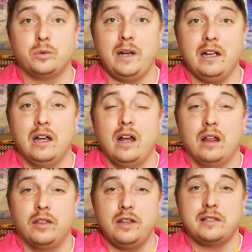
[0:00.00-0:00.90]
week,
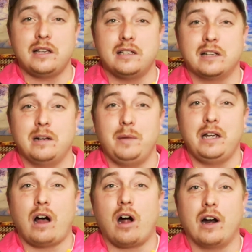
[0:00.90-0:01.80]
this is gonna
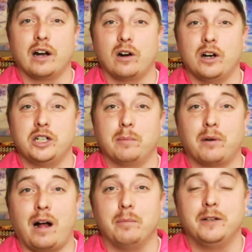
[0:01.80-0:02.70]
be our encouraging
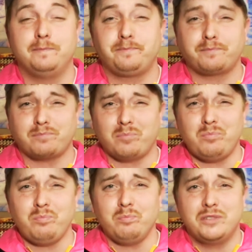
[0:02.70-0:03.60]
prompt.
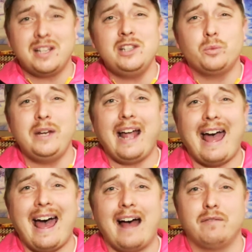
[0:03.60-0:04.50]
Since we
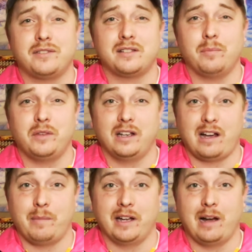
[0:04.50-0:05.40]
have something
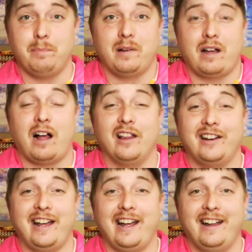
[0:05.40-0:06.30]
coming up, a
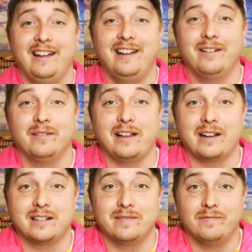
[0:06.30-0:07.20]
holiday
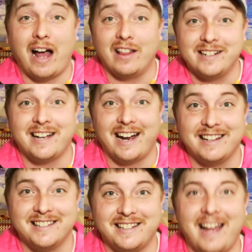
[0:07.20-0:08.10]
like
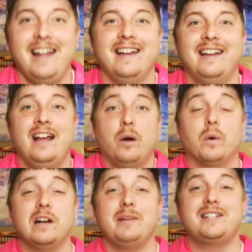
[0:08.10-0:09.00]
Valentine's Day, we're
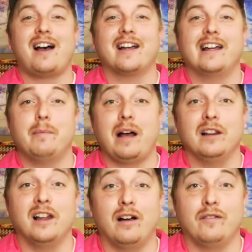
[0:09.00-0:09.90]
gonna be talking about
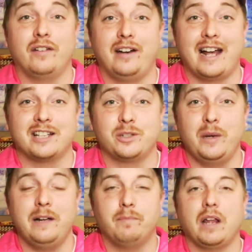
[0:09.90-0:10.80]
love next
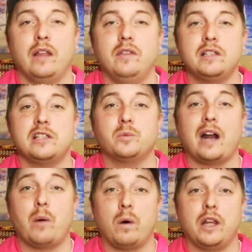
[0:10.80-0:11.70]
week. And this is what
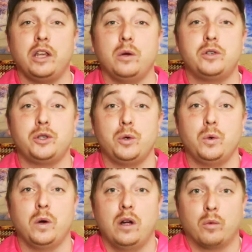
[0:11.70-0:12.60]
I want you
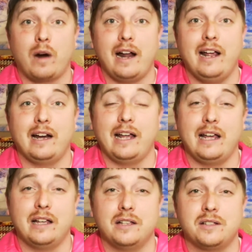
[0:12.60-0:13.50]
to write in
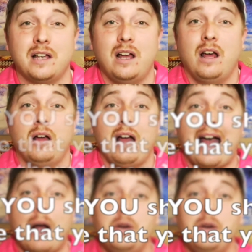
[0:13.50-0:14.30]
is, how do